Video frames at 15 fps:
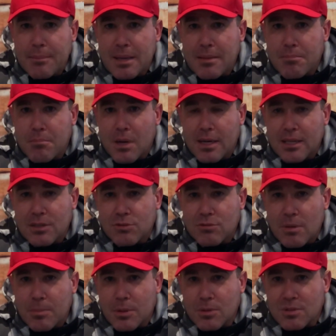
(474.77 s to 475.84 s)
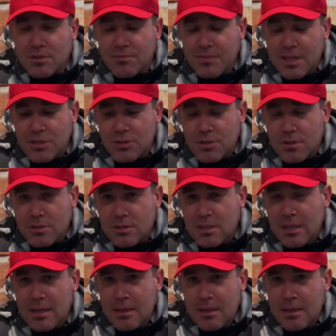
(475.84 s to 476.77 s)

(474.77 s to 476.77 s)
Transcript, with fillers: at Monkeys Tropicals Adventures.